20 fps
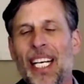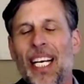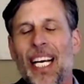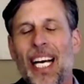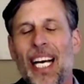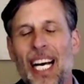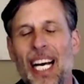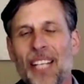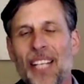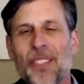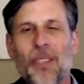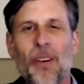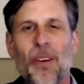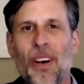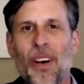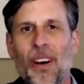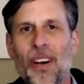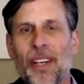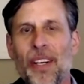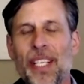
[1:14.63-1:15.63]
Uh, so our
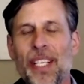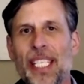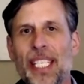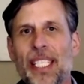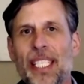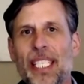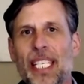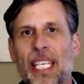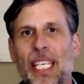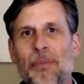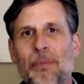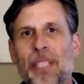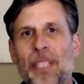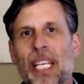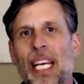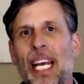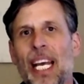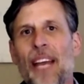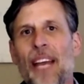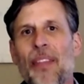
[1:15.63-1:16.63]
R&D teams,
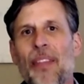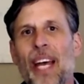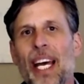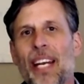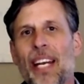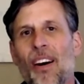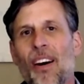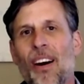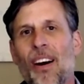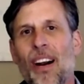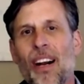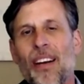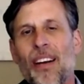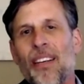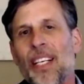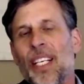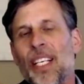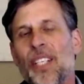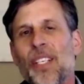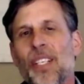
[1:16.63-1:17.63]
and then our
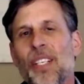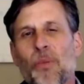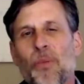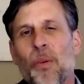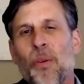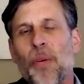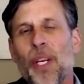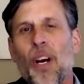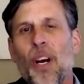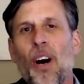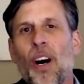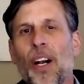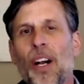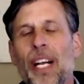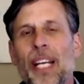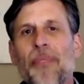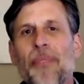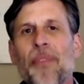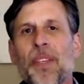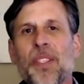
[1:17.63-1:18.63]
what we call our
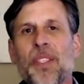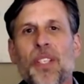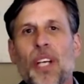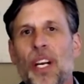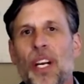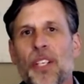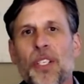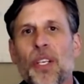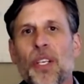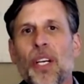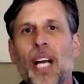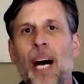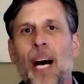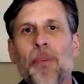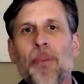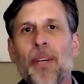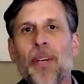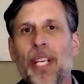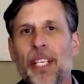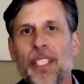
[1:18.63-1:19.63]
infrastructure and
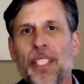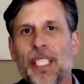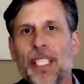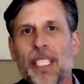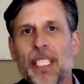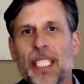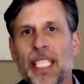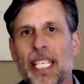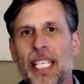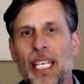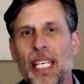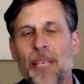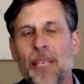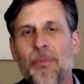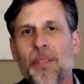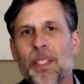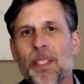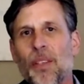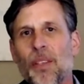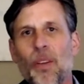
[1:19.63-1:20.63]
operations
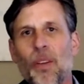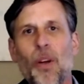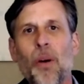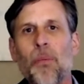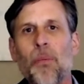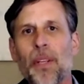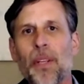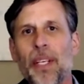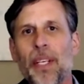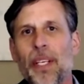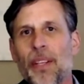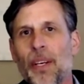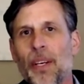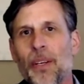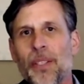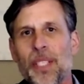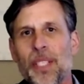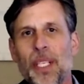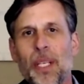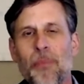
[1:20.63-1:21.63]
teams globally.
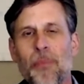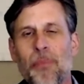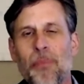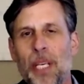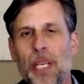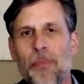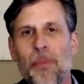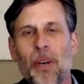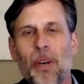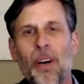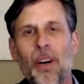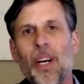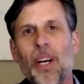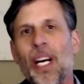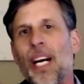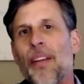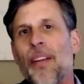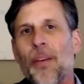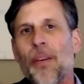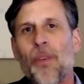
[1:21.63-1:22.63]
Those are the people
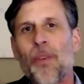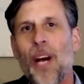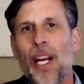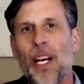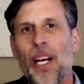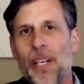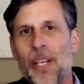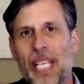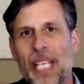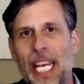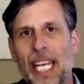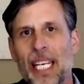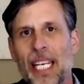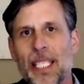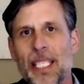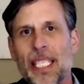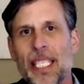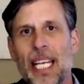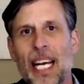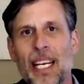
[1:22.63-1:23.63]
that run our data
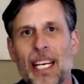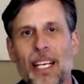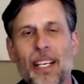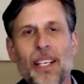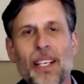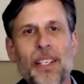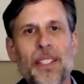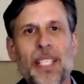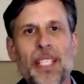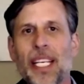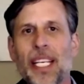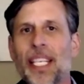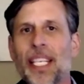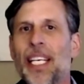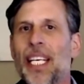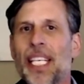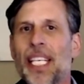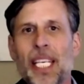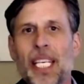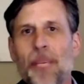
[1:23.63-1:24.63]
centers and
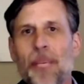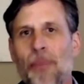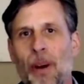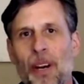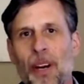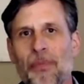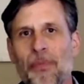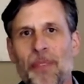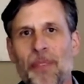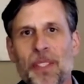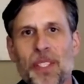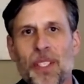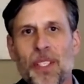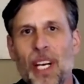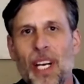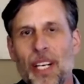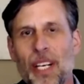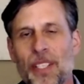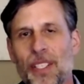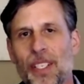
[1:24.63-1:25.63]
keep our
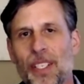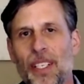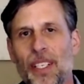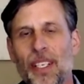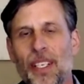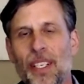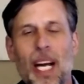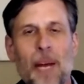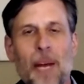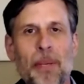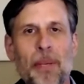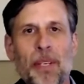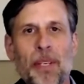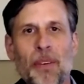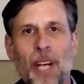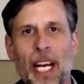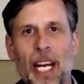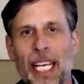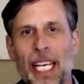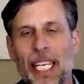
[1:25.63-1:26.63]
infrastructure up and
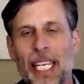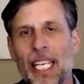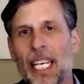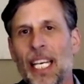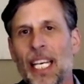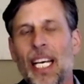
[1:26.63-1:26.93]
running.